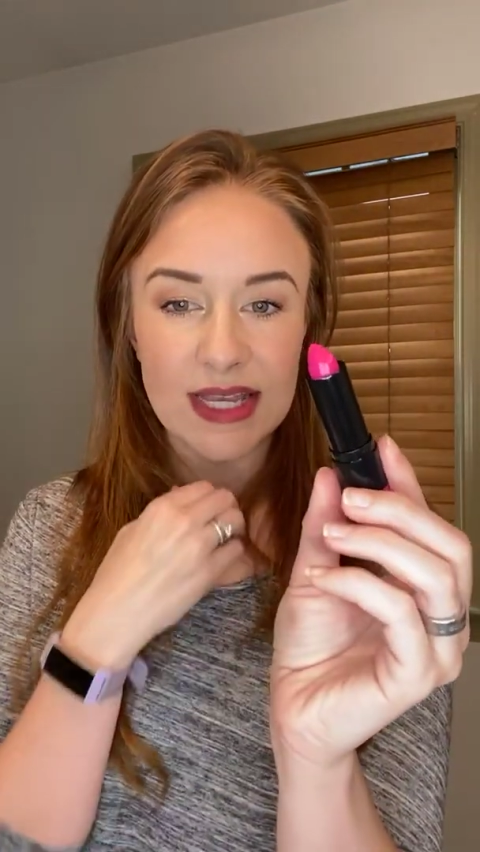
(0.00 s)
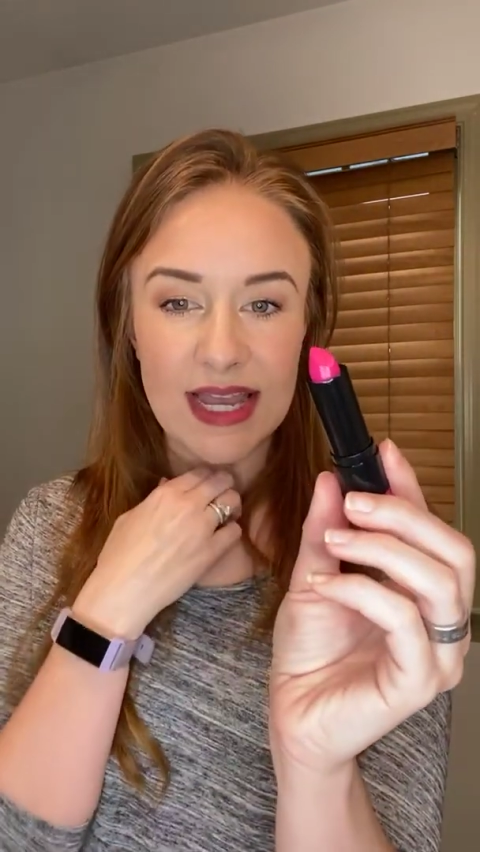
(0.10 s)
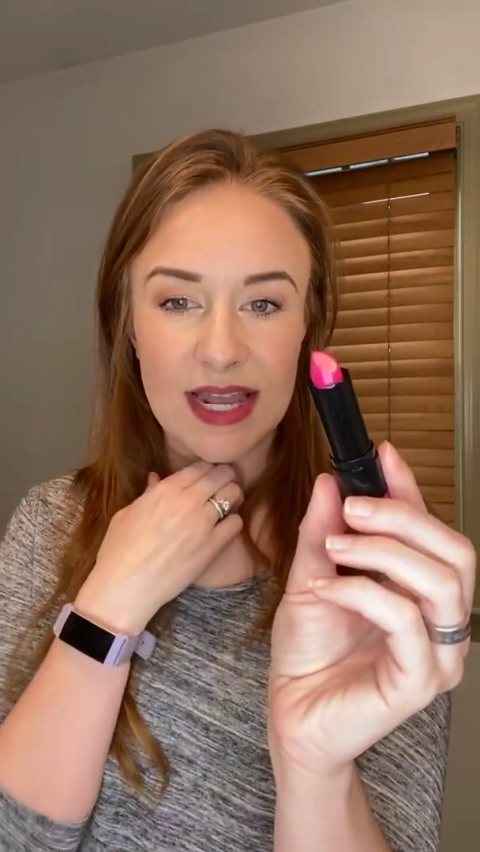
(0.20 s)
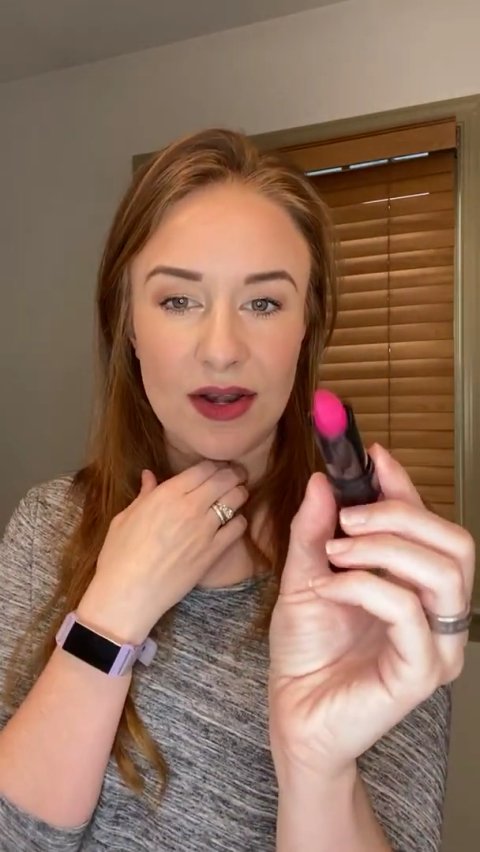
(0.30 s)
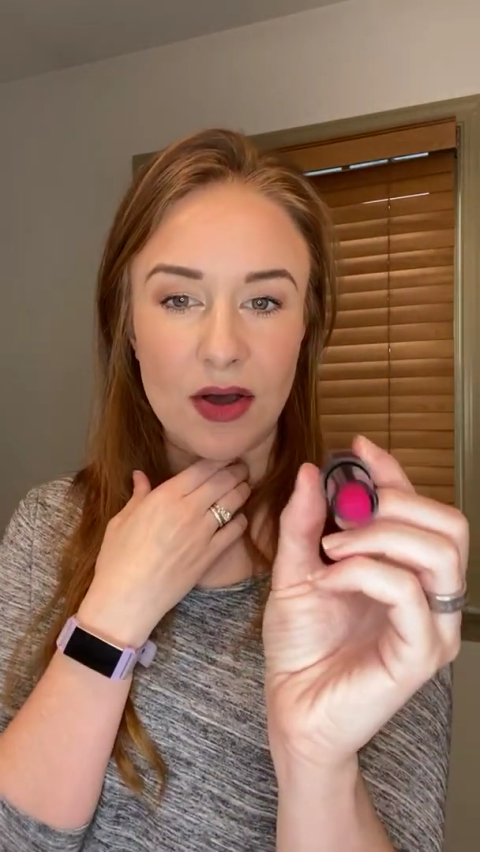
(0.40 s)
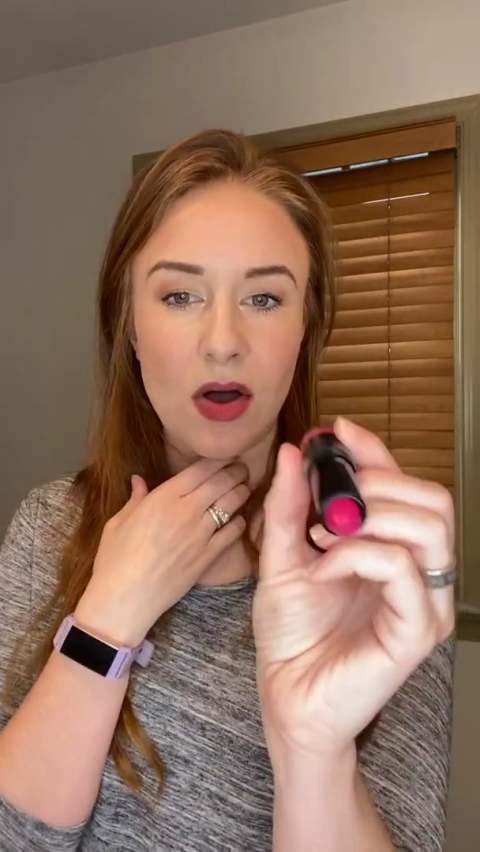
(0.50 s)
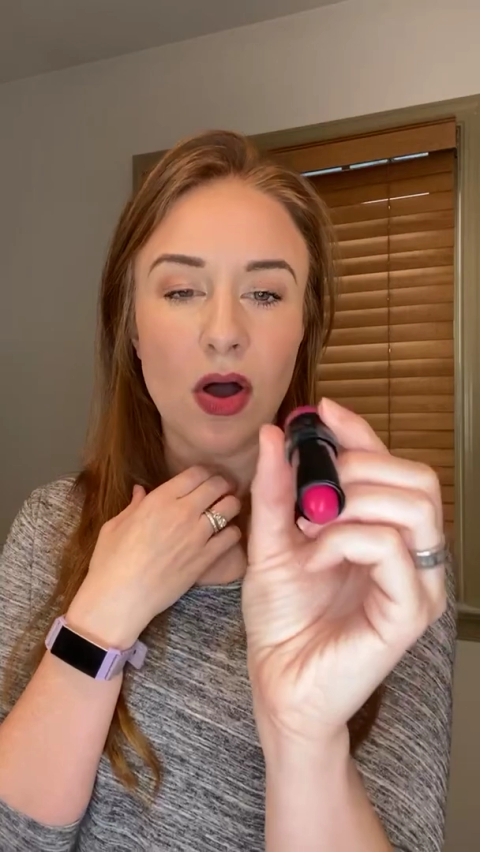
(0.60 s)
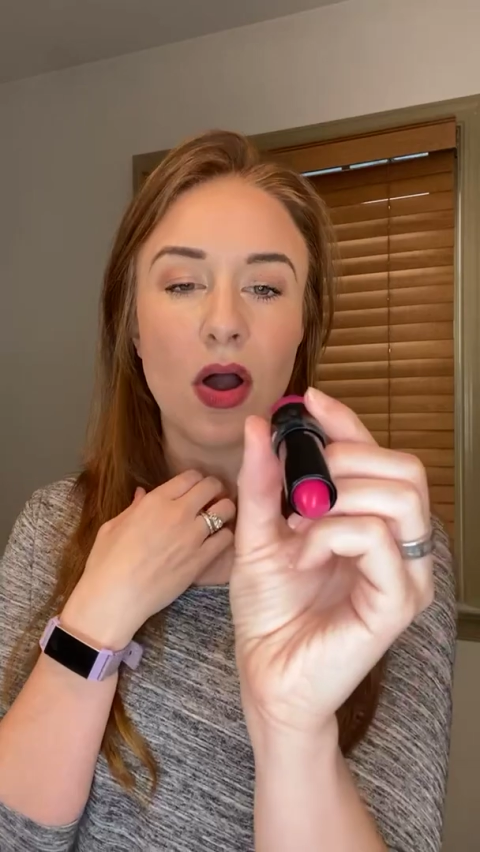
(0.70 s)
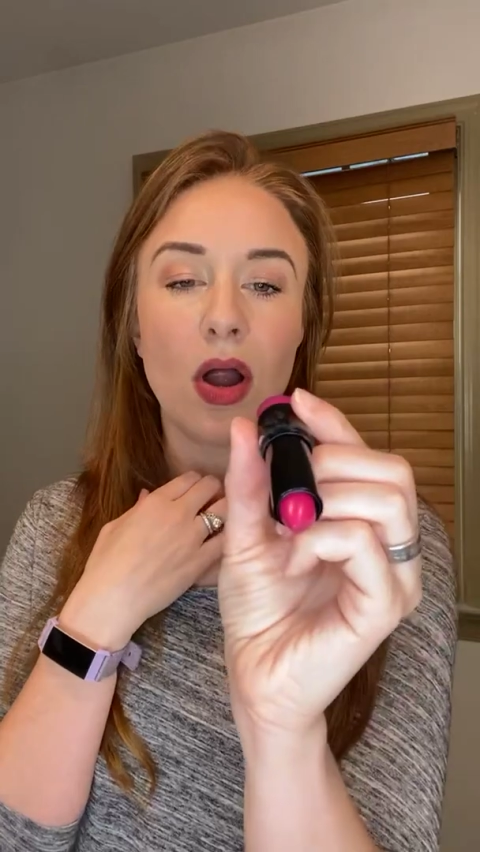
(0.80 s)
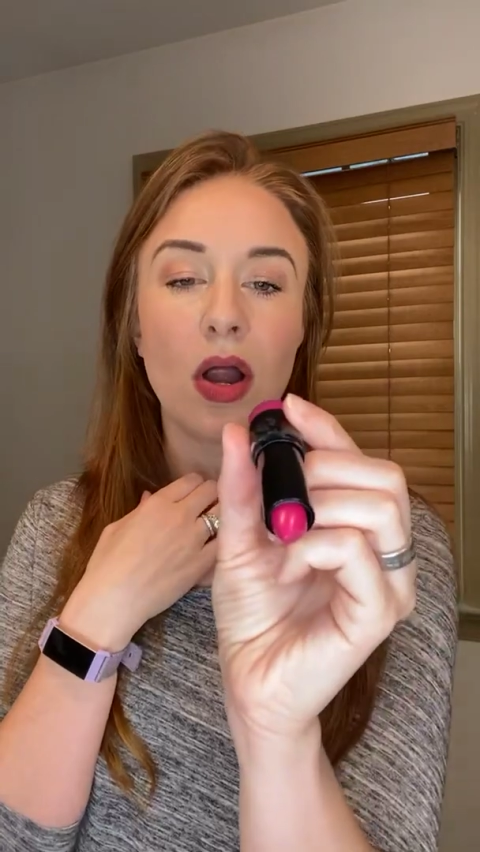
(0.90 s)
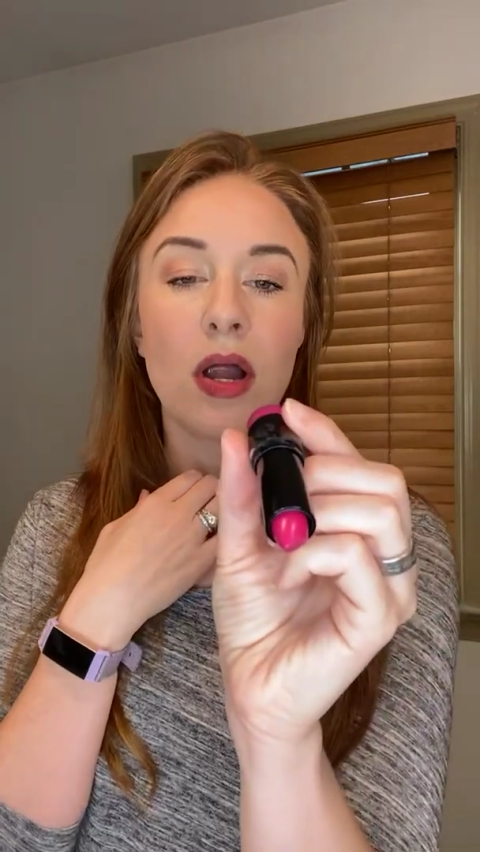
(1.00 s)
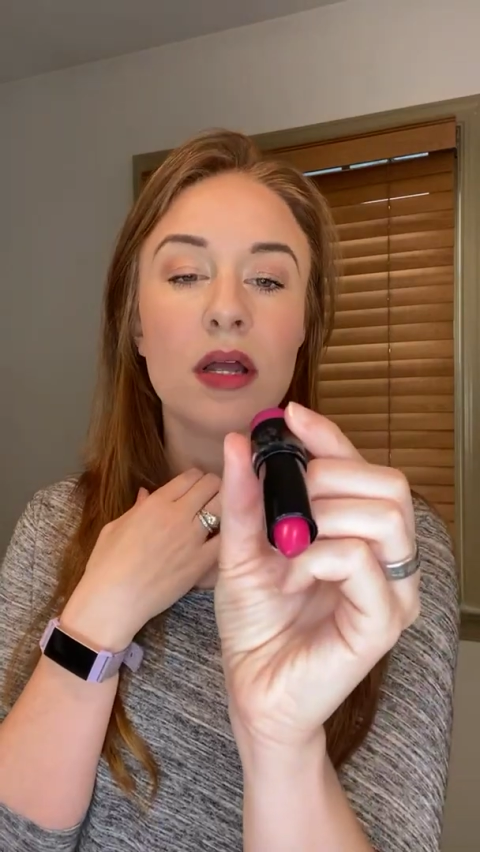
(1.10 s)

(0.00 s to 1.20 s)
in our